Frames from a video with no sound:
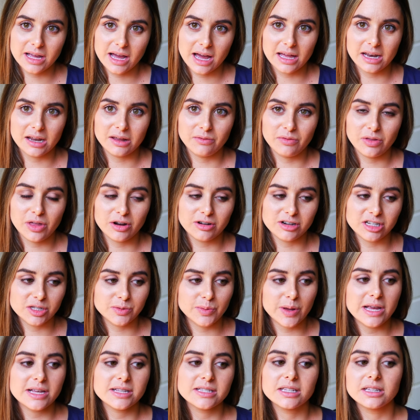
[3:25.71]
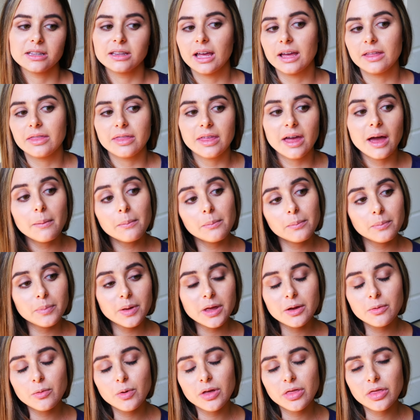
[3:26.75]
kind of their space and let them
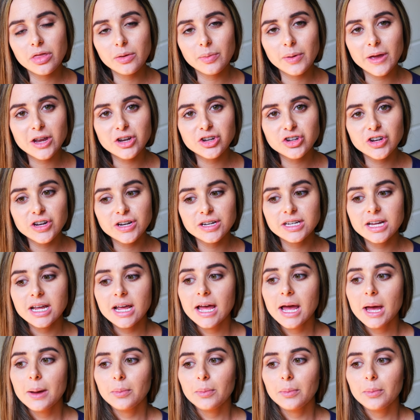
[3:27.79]
be with the patient.